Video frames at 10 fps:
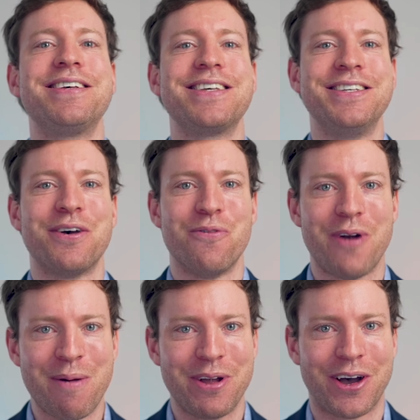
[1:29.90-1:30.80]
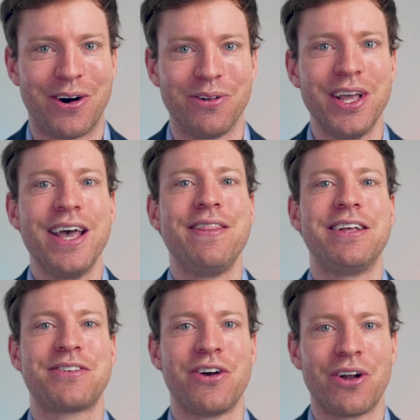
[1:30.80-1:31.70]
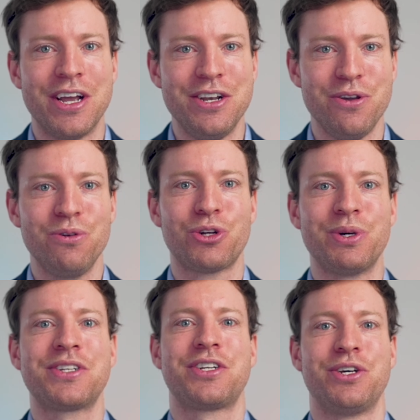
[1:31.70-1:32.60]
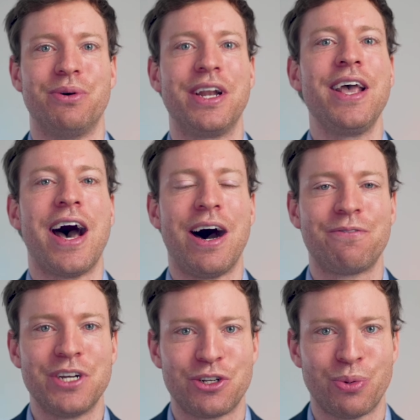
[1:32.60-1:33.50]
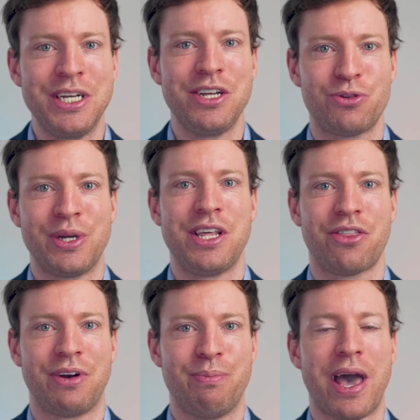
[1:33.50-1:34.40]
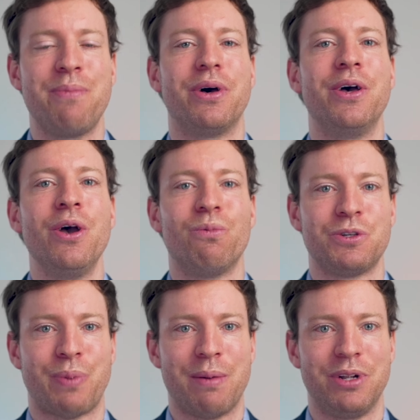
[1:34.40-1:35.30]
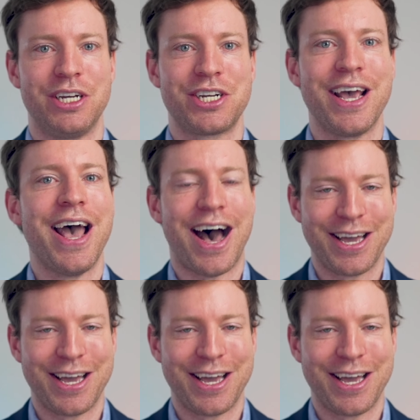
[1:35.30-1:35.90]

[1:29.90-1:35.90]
And this is a rabbit hole that's got a new twist to it after a 2023 paper was published.